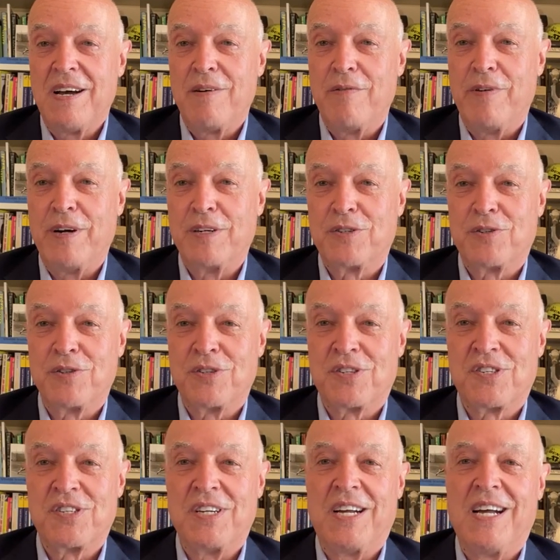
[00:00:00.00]

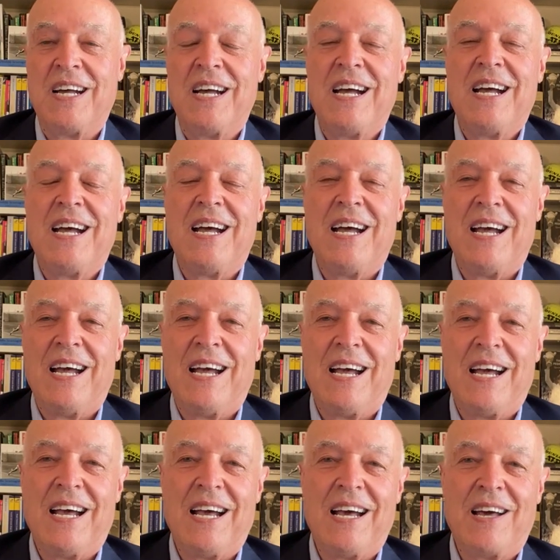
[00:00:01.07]
versus
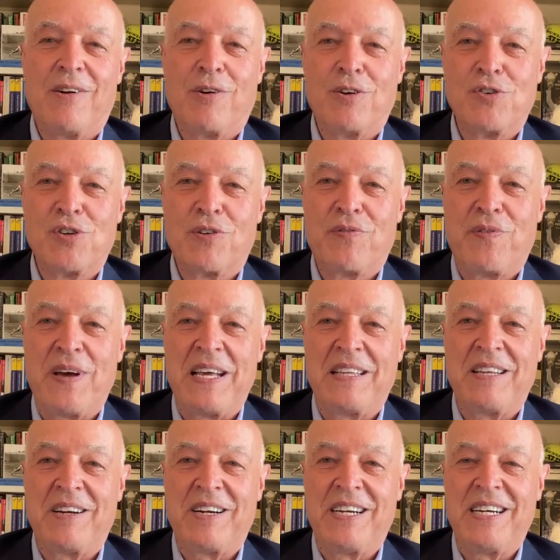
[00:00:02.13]
Roger
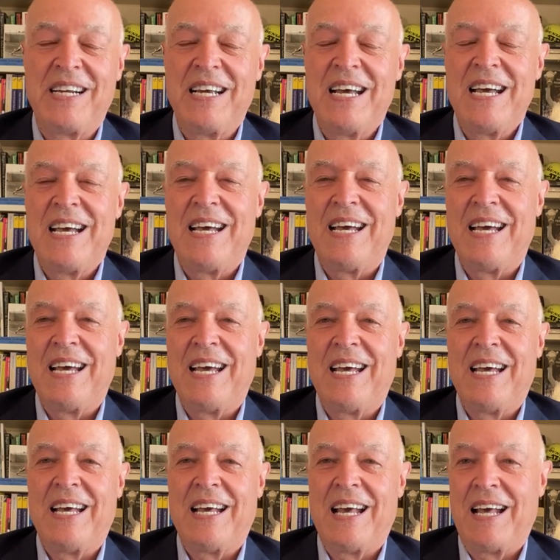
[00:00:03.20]
Federer,
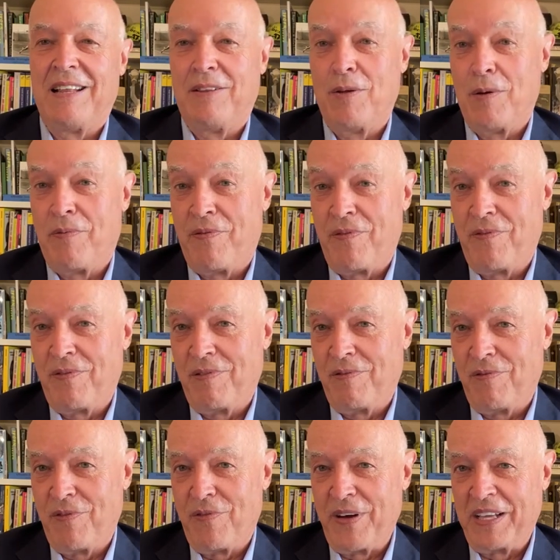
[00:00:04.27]
and the
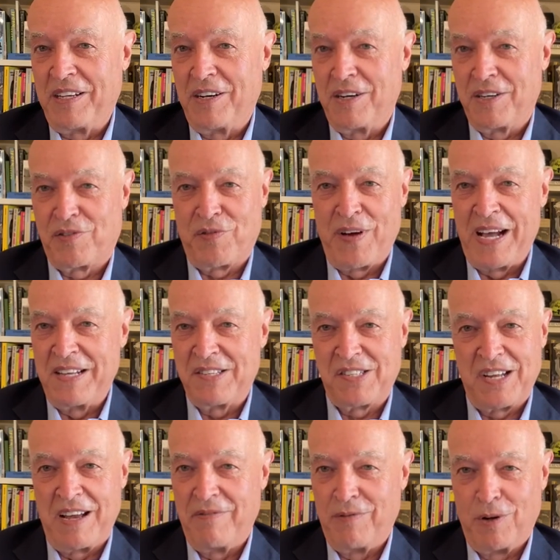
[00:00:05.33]
Federer's fans
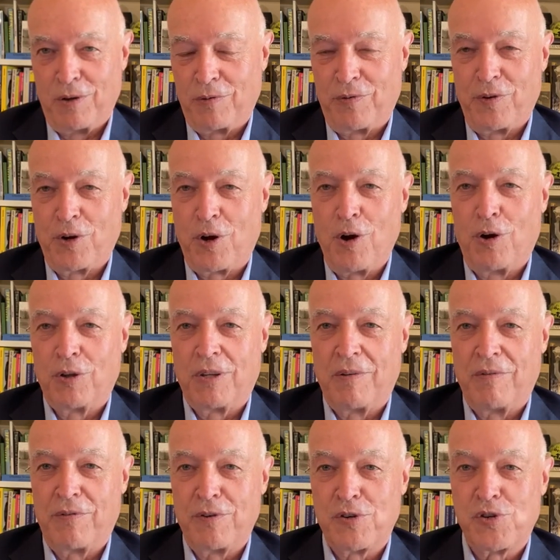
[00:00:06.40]
have not
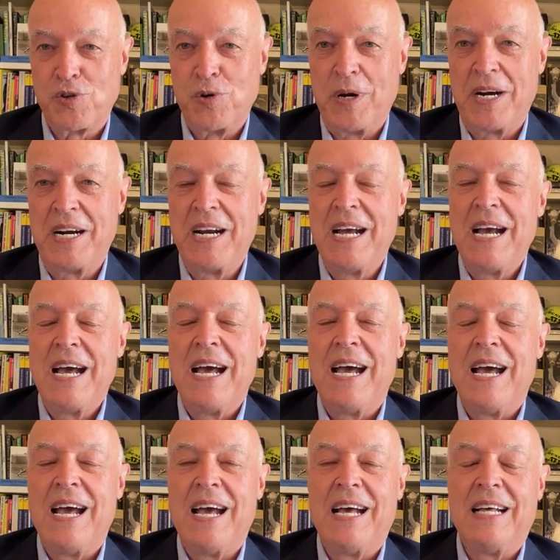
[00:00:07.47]
forgotten for sure.
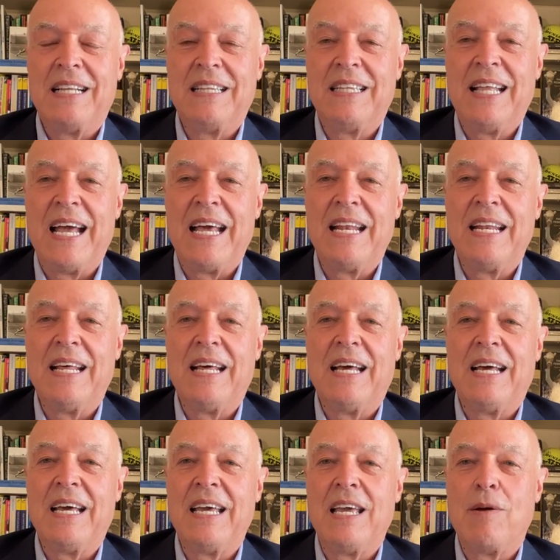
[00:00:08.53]
Then
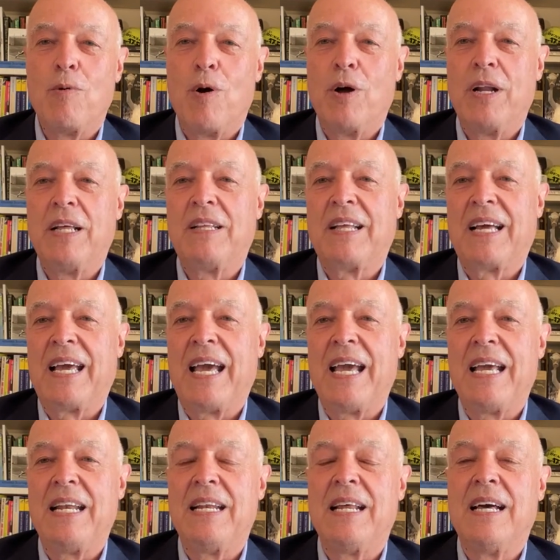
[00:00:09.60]
he won it
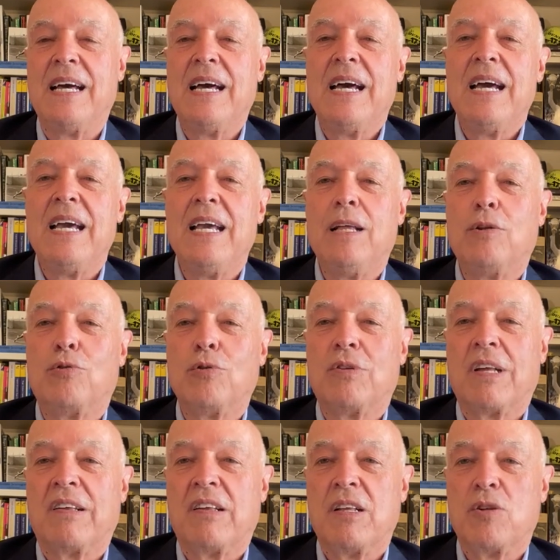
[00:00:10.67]
again in
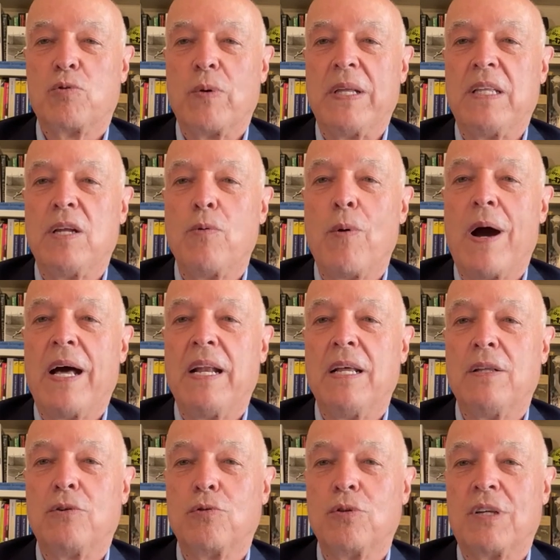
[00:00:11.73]
2021
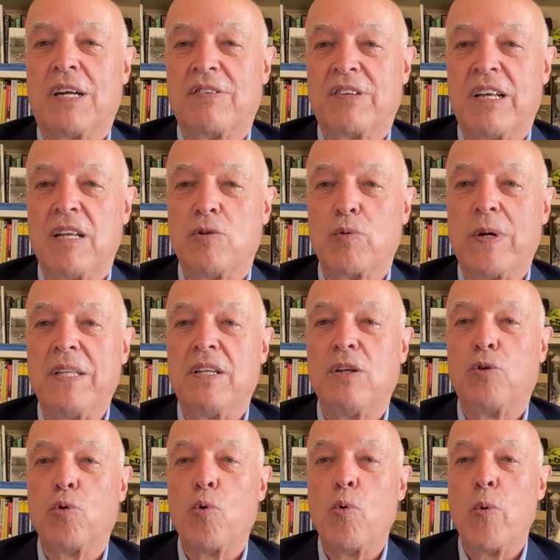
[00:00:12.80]
and
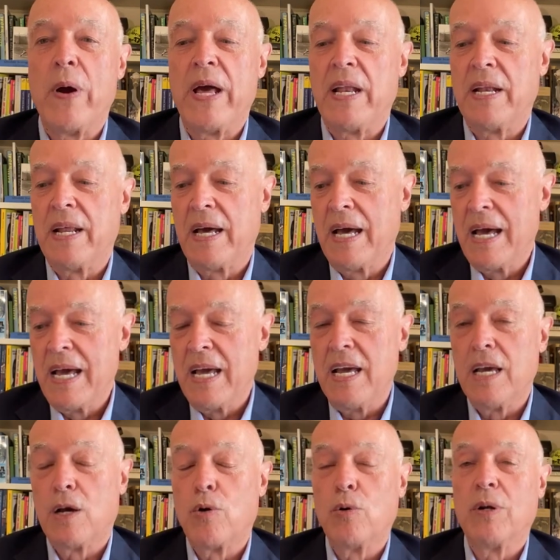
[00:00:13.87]
2022 when
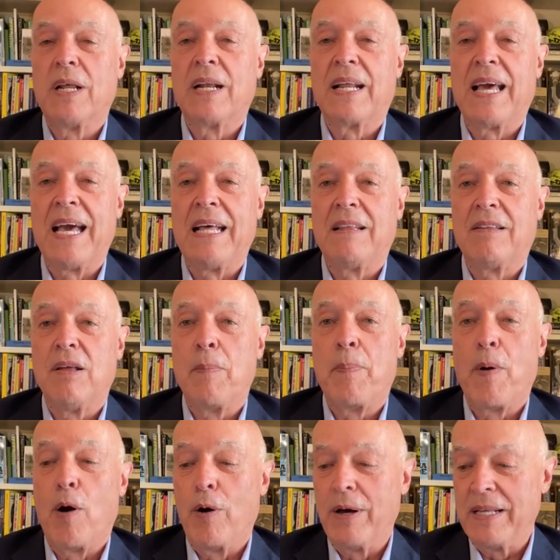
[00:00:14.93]
he couldn't get the
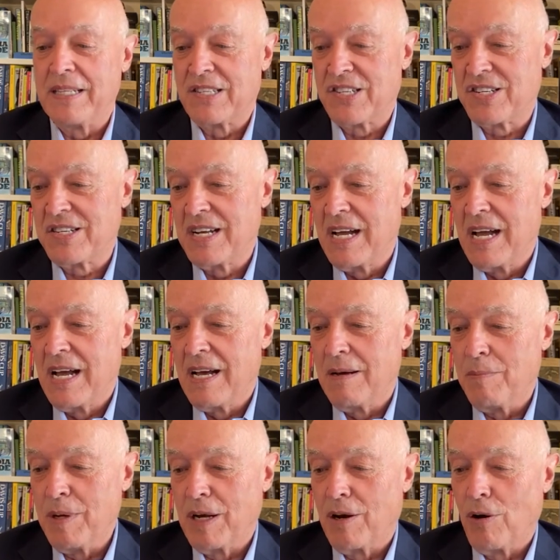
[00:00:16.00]
points
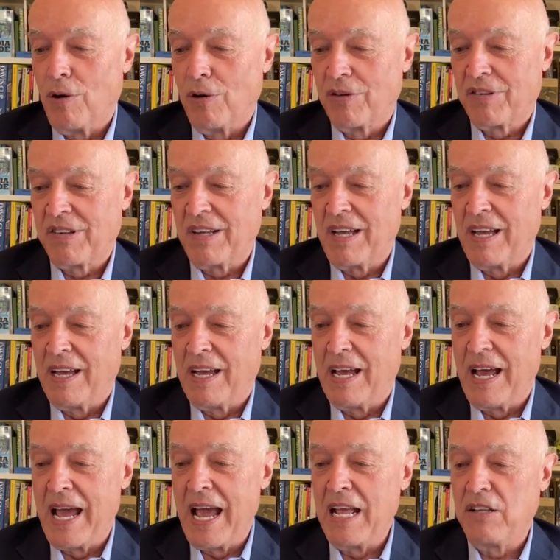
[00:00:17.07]
because
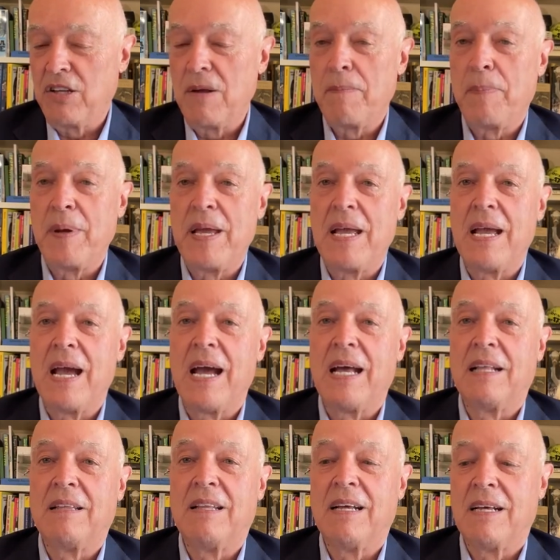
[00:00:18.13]
ATP
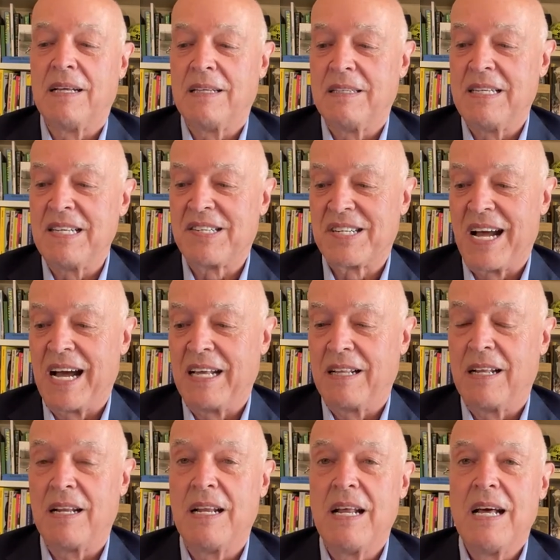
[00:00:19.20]
had
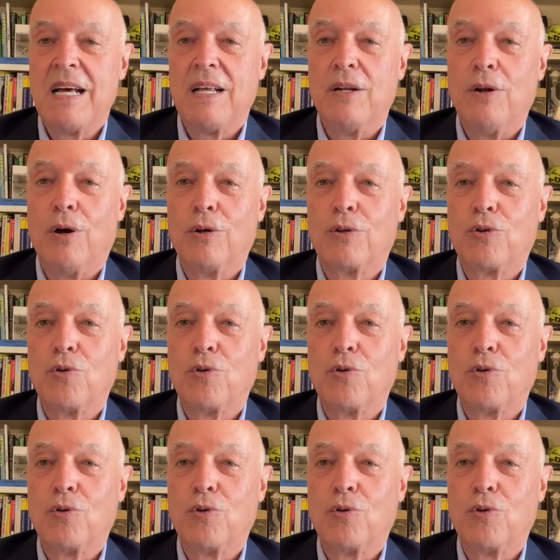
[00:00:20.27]
decided not